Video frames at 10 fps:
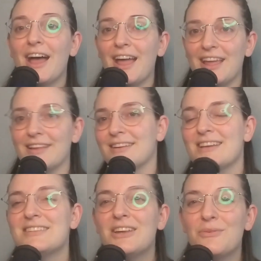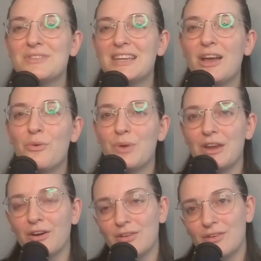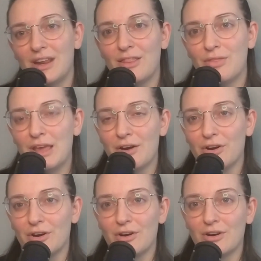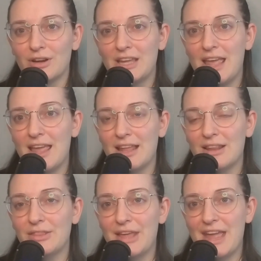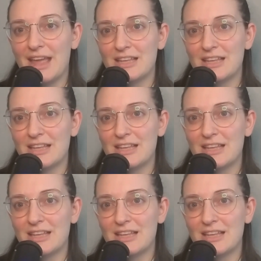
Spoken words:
And because, you know, it was like a weird theater kid thing,